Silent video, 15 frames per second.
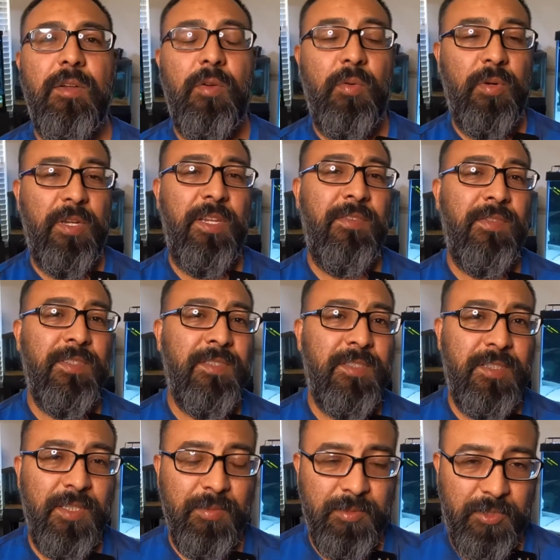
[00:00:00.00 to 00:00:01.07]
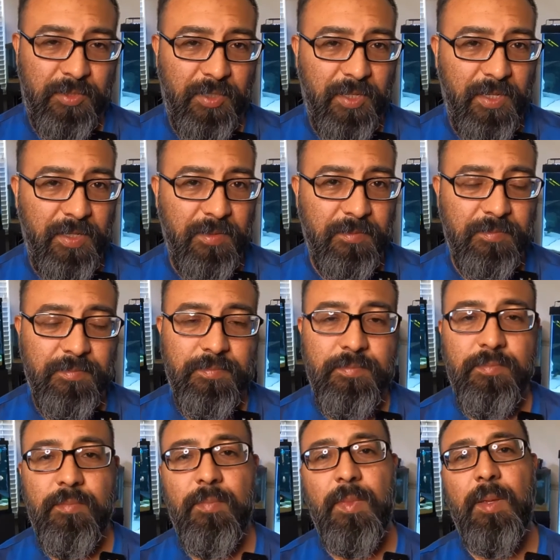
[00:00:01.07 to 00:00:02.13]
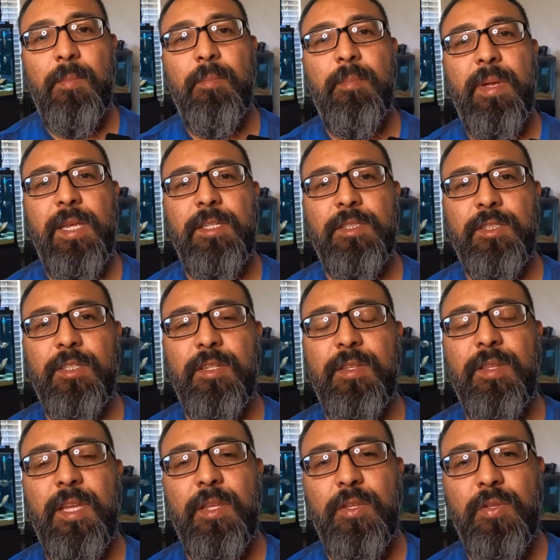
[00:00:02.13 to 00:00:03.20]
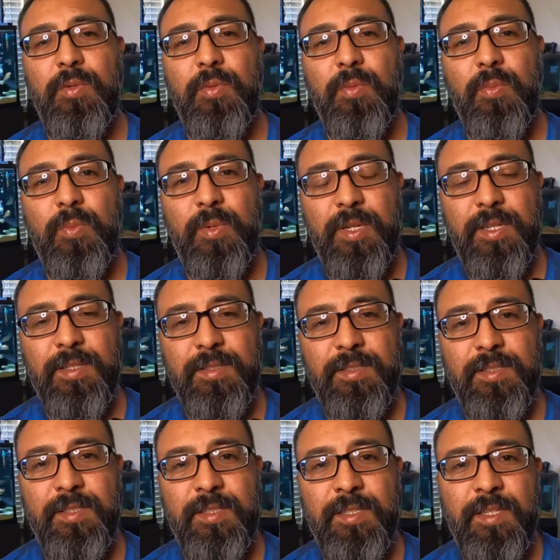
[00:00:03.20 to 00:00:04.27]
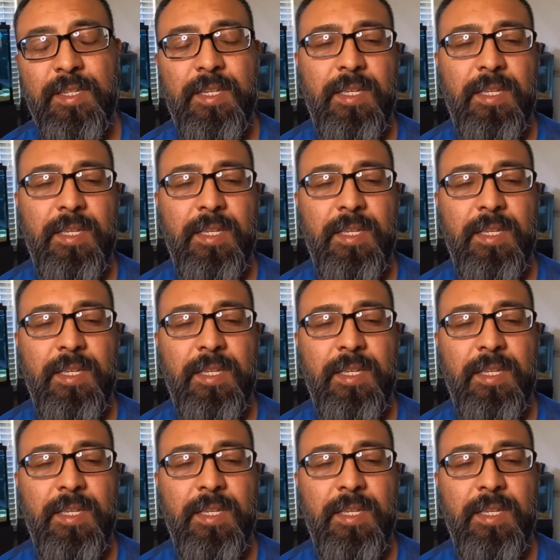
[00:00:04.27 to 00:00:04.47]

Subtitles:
or even substrate, make sure that you rinse